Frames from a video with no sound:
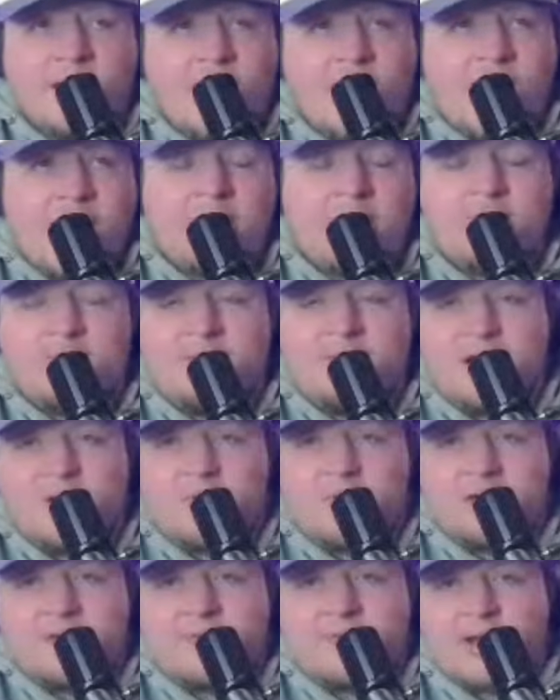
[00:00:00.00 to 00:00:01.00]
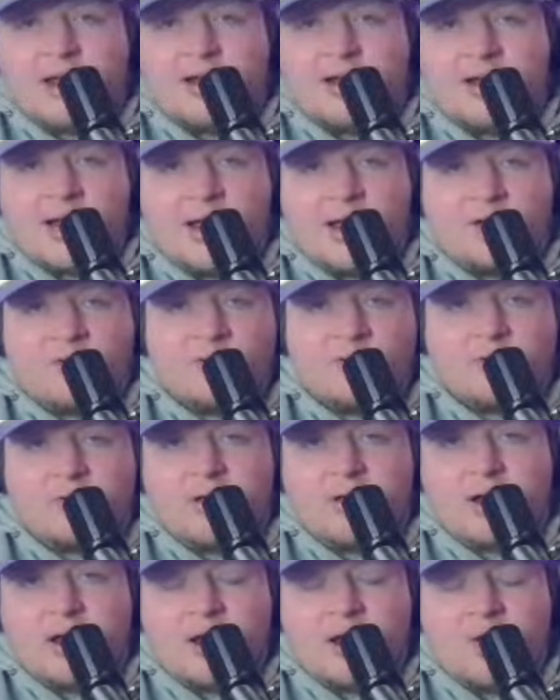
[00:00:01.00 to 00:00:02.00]
I haven't been able to find out
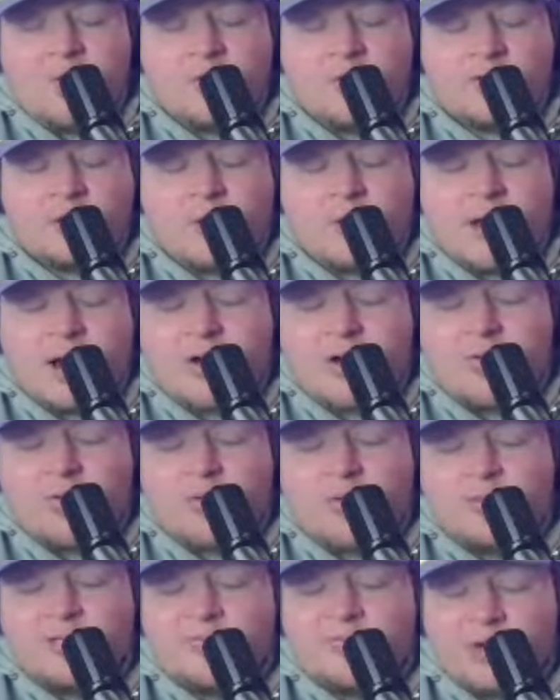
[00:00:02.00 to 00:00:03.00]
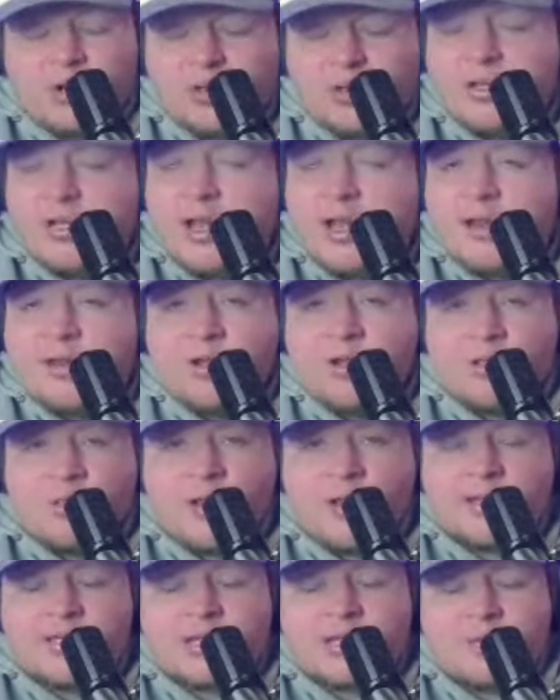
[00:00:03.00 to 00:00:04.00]
what the locker room's feeling like here the
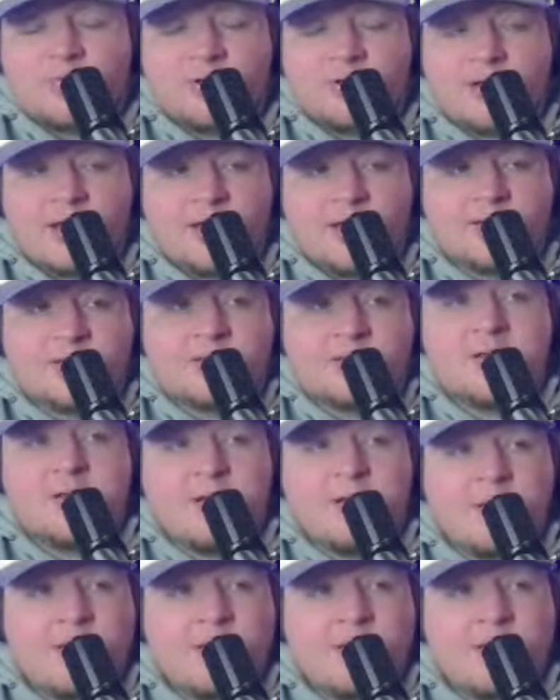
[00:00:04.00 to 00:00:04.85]
last couple of days.